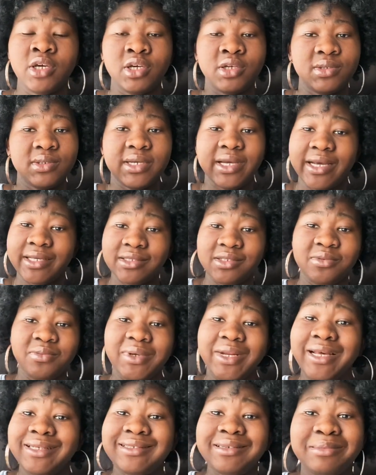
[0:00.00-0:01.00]
You guys know when
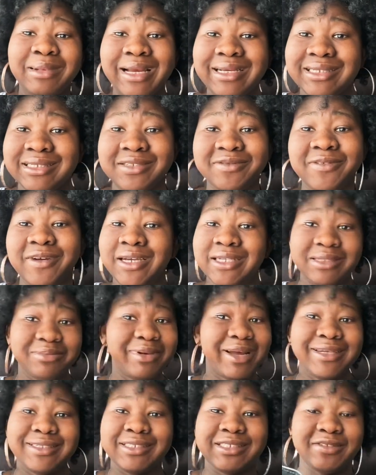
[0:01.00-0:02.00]
I say bag is fine, the
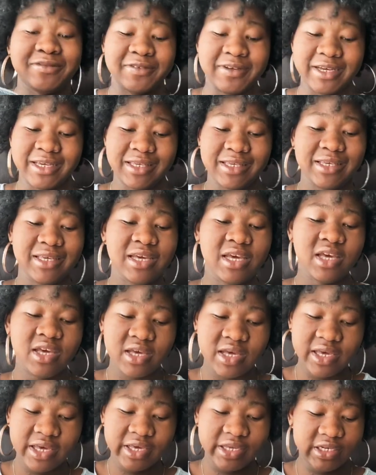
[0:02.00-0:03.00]
bag is fine.
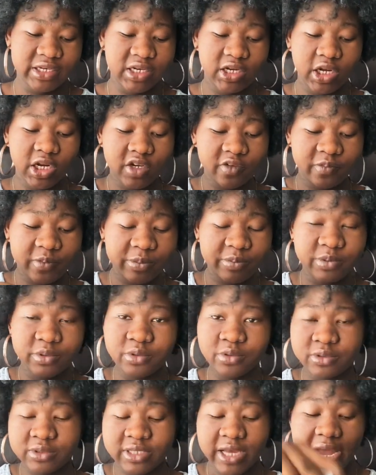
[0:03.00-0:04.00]
And a lot of people
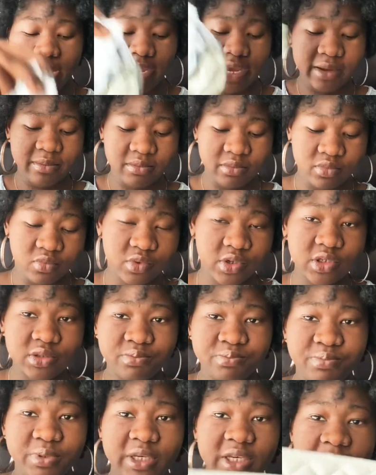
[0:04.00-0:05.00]
know I am one
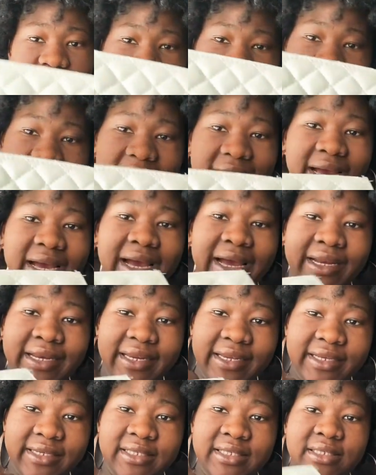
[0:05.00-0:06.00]
big bag addict.